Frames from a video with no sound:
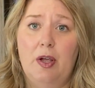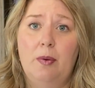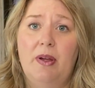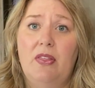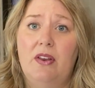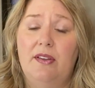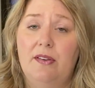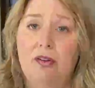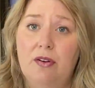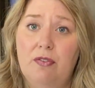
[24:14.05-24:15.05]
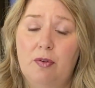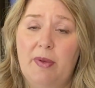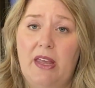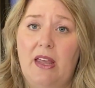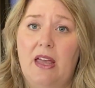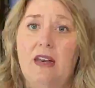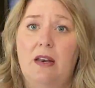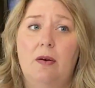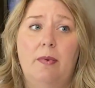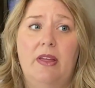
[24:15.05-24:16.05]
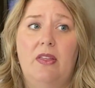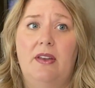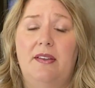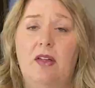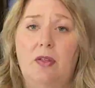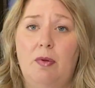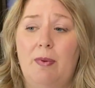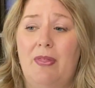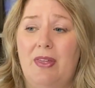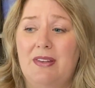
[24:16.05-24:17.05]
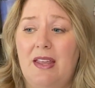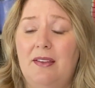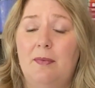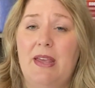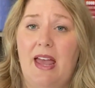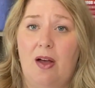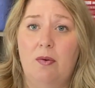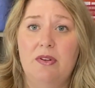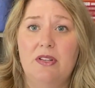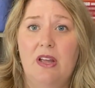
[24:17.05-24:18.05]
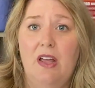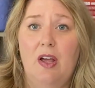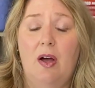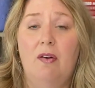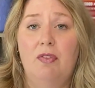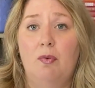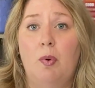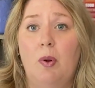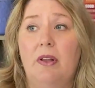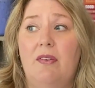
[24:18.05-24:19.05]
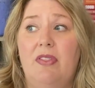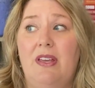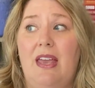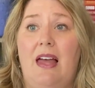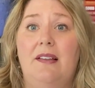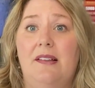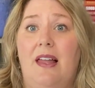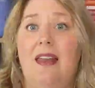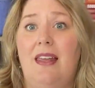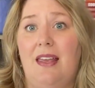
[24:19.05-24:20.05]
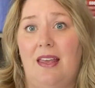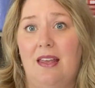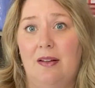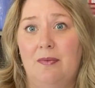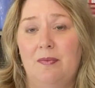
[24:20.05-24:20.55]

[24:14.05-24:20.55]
in a way that is good for me and in a way that is healthy with me and that takes me out of the role of the gaslightee?